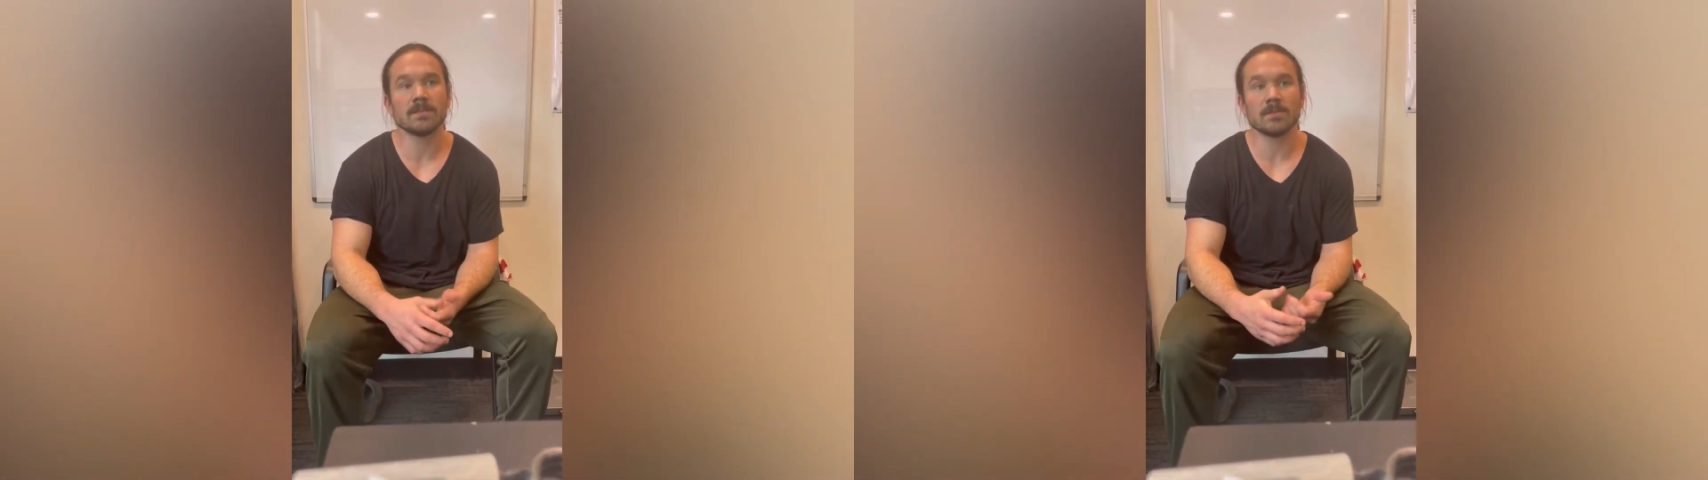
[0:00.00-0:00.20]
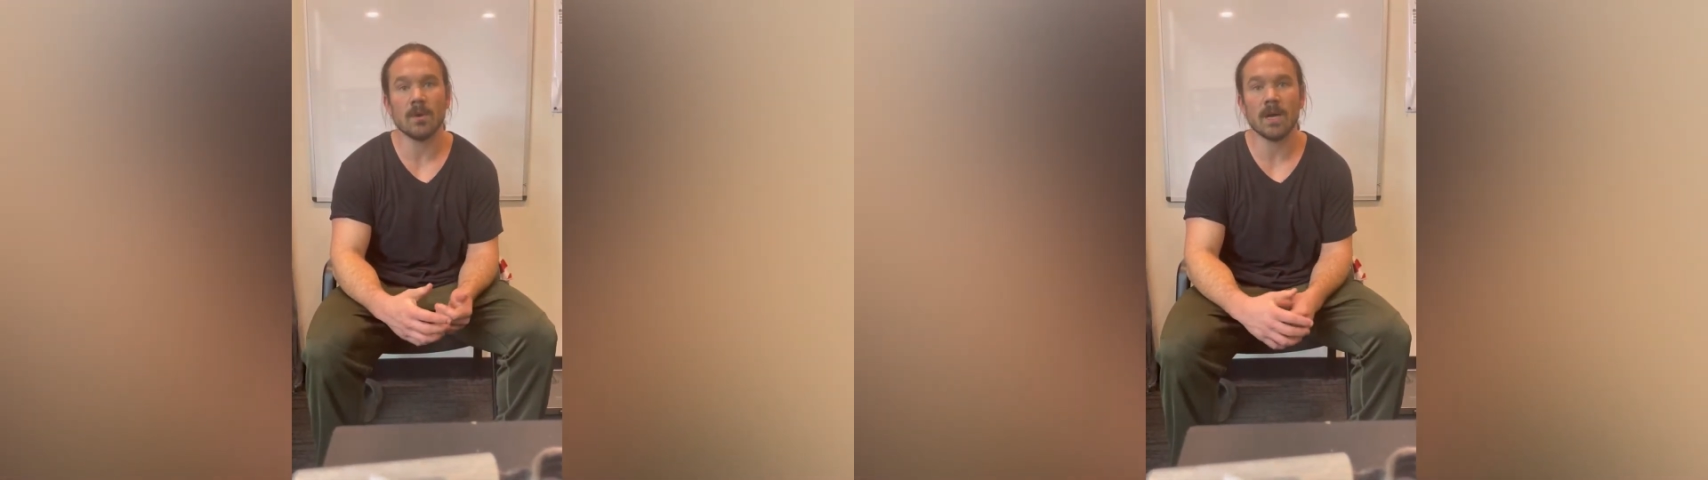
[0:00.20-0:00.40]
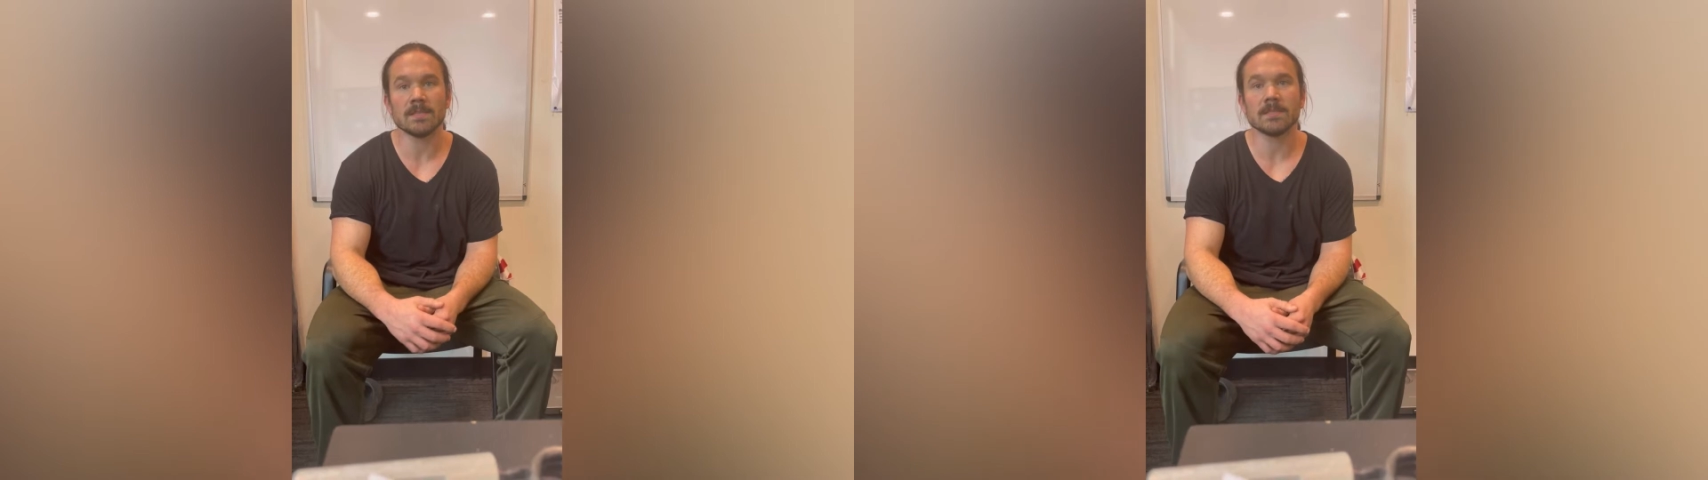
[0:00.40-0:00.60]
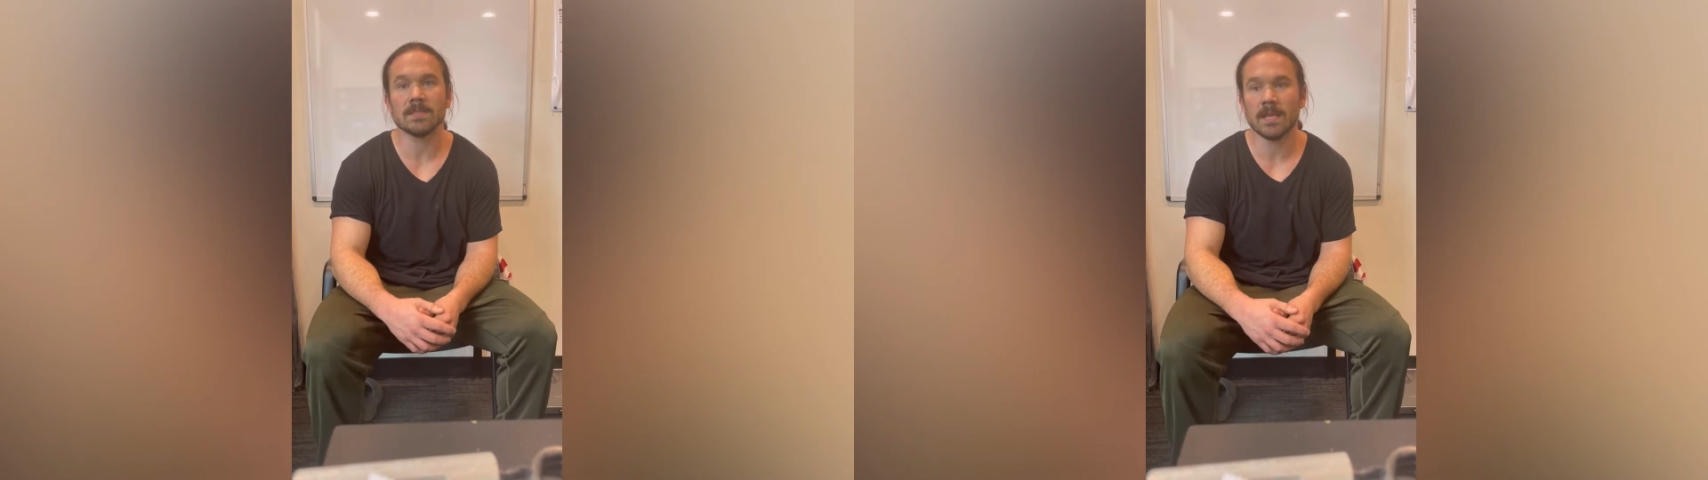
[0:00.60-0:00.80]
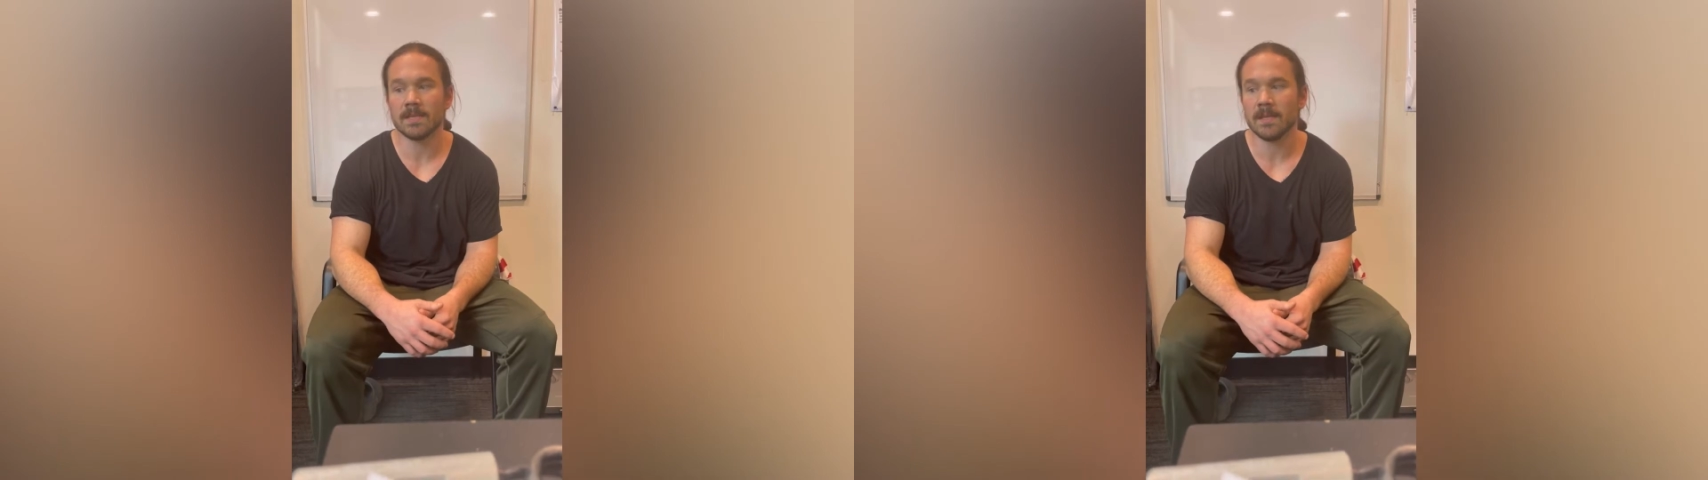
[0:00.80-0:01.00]
squats, and
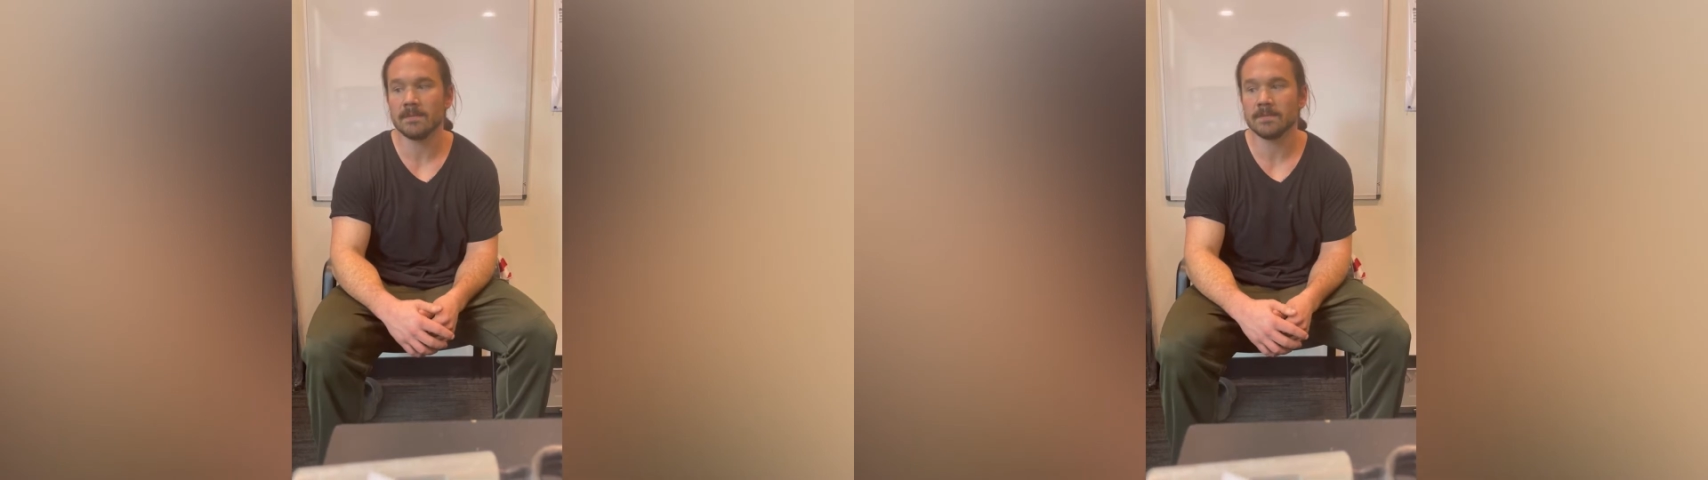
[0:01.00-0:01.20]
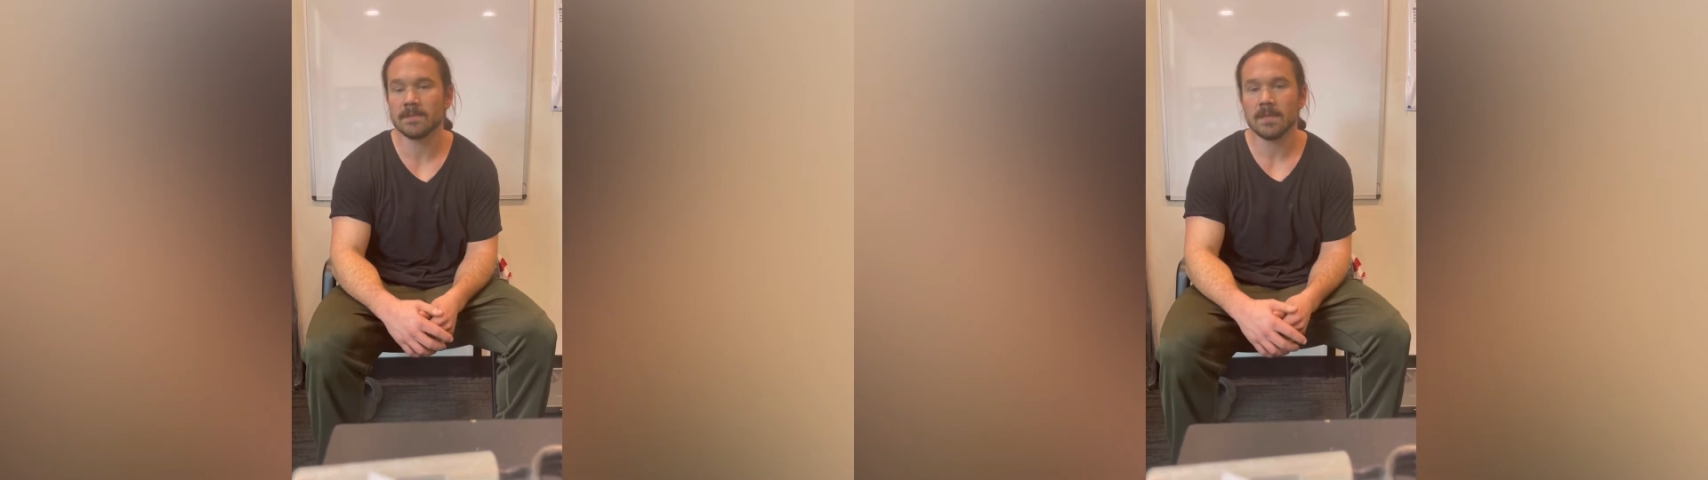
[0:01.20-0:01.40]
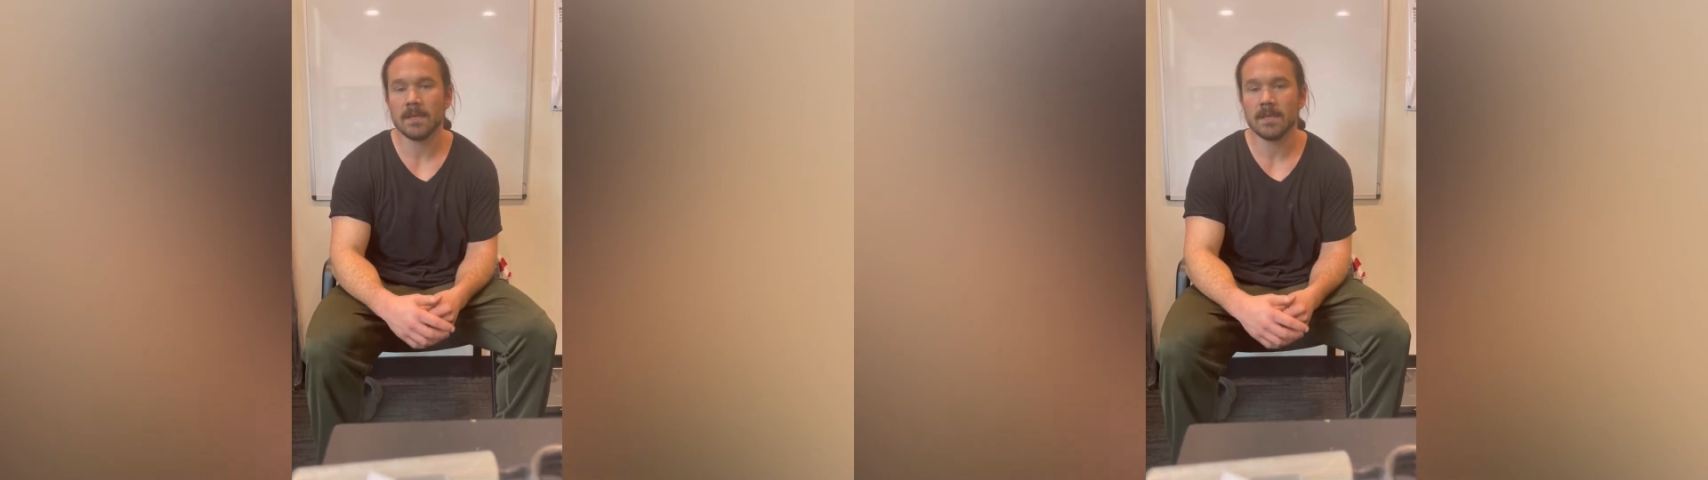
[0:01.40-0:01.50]
deadlifts,